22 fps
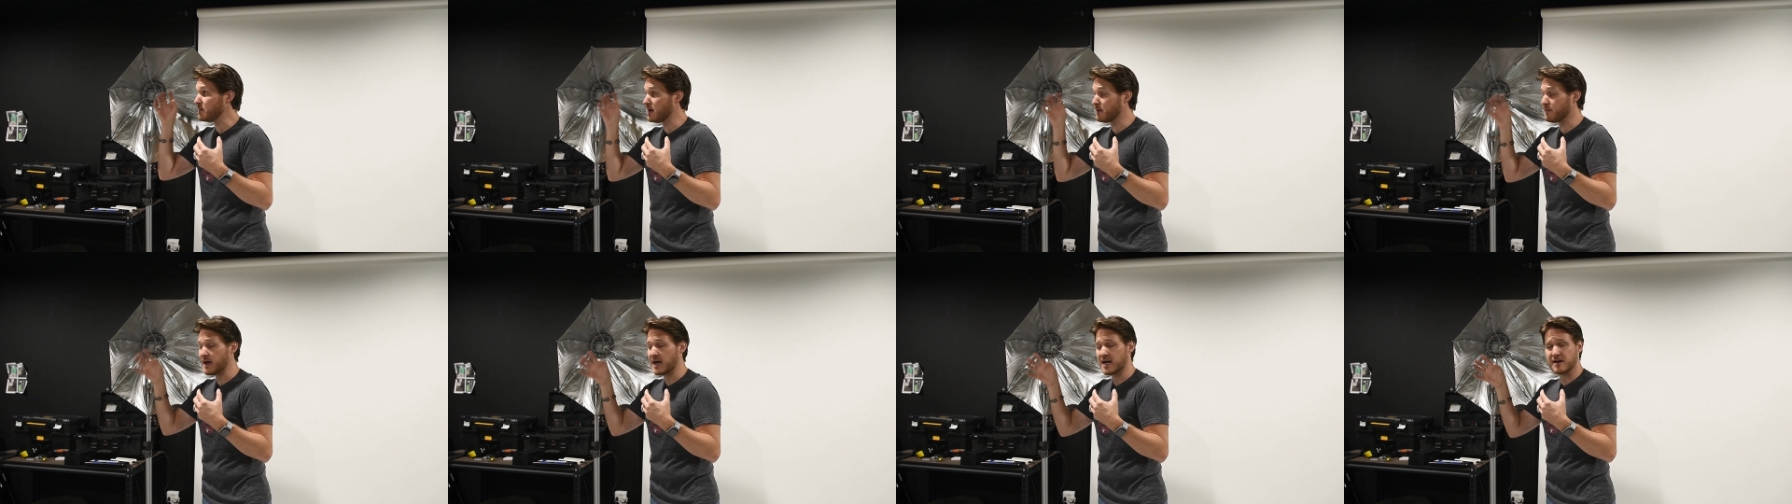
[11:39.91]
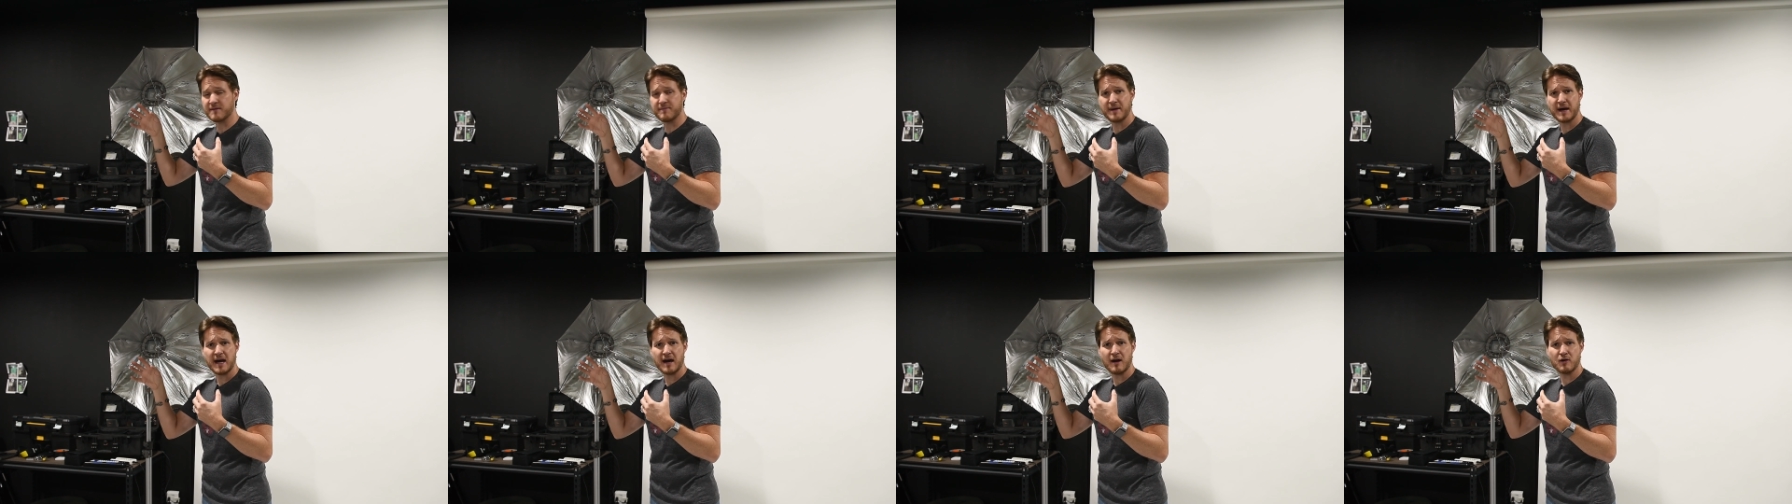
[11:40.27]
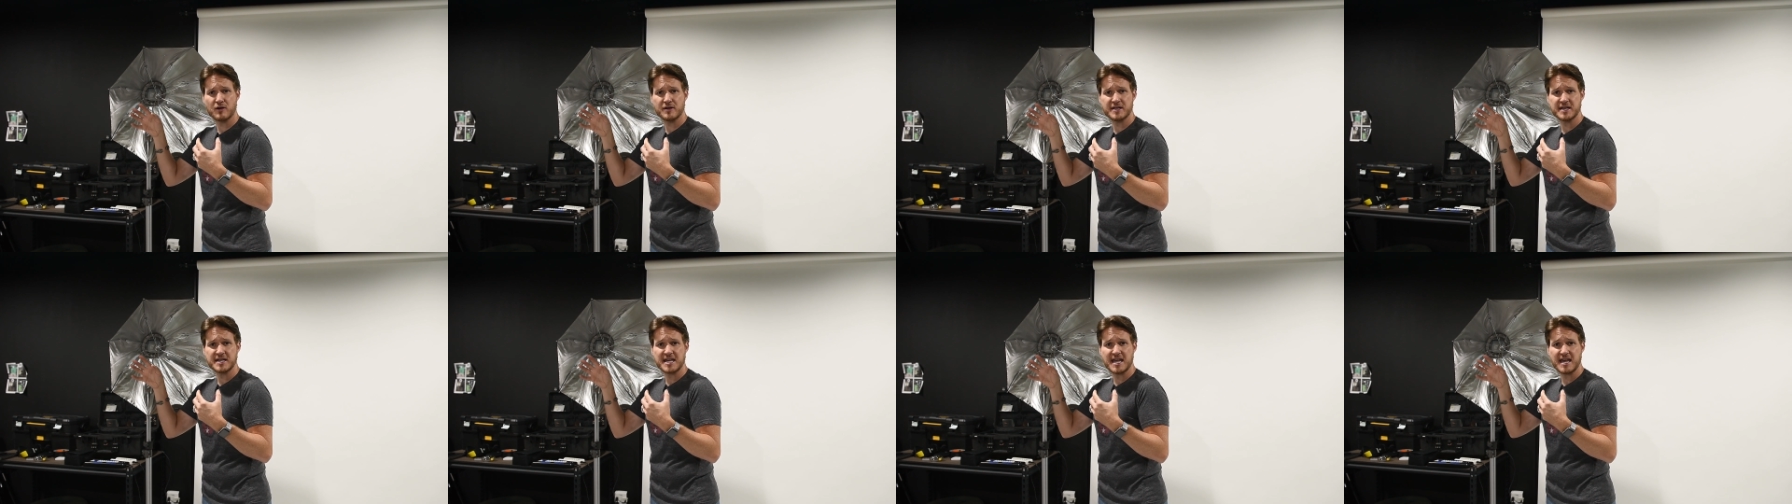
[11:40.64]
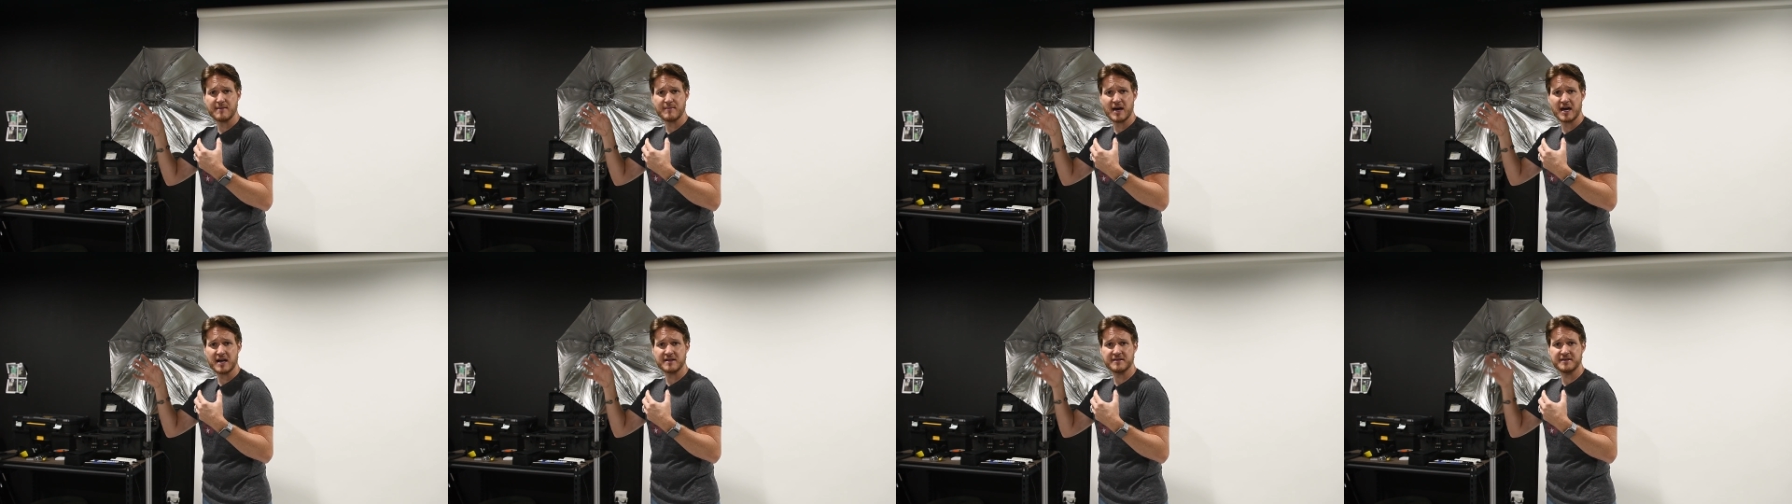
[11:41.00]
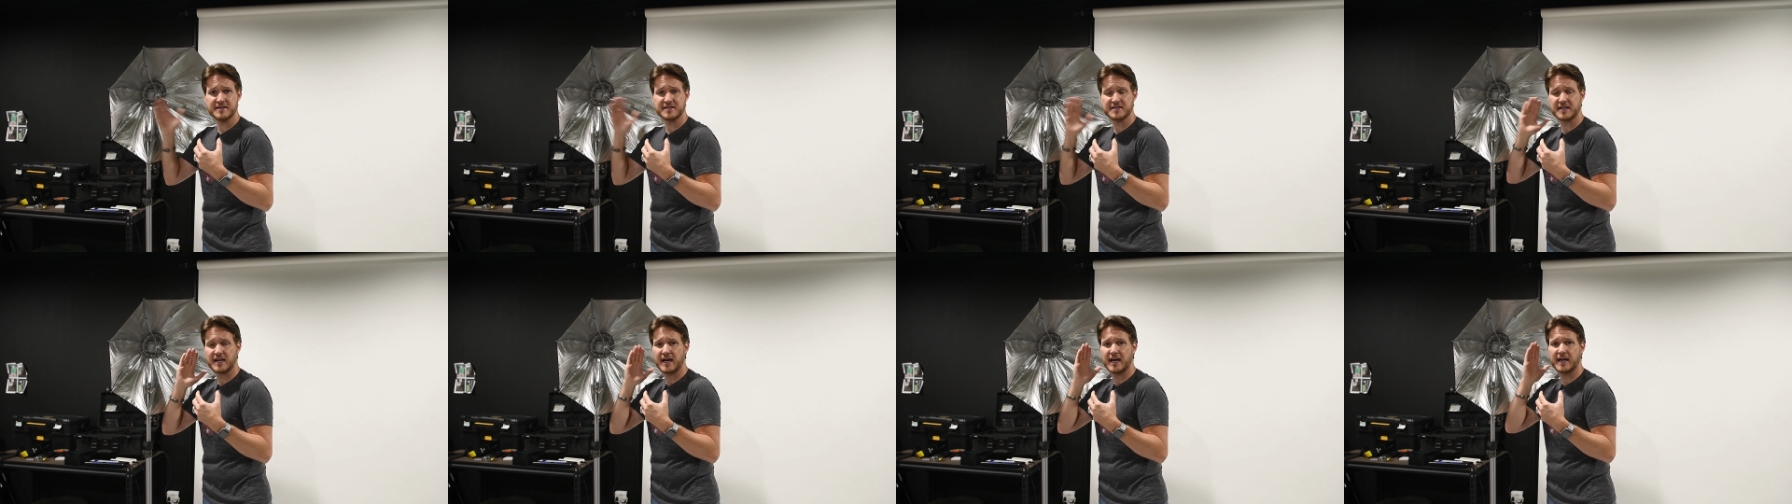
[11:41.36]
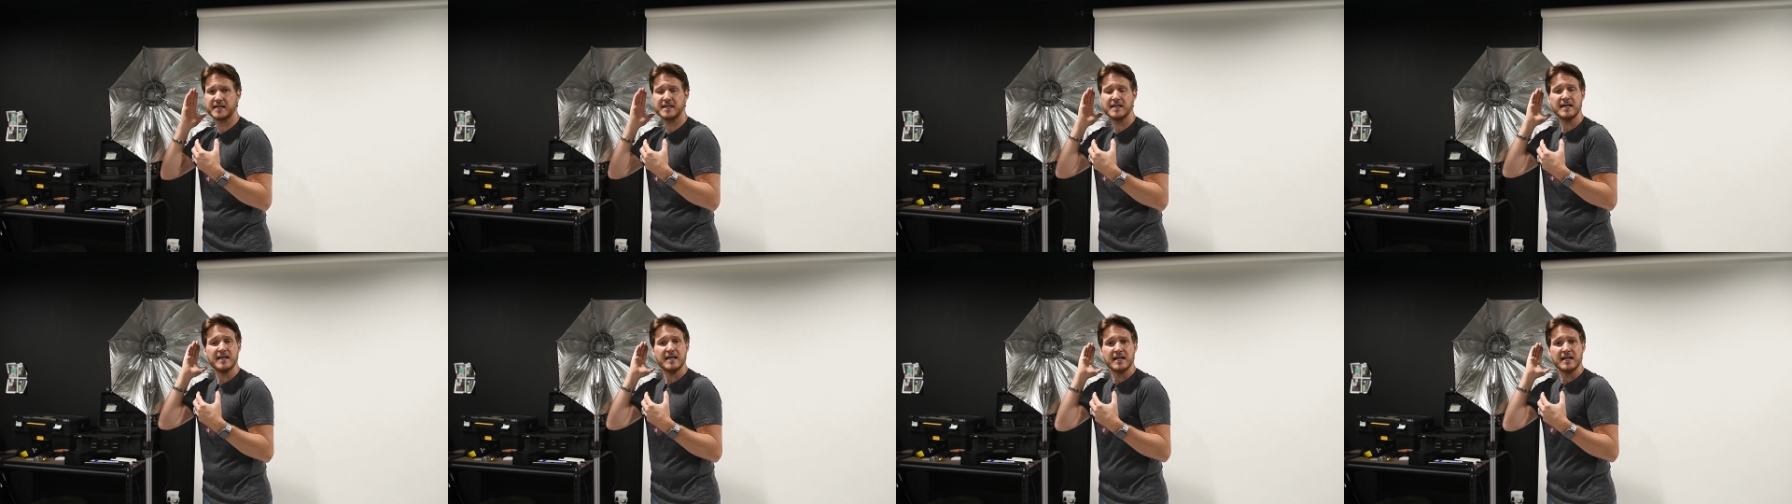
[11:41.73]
amount of power that came out of this guy,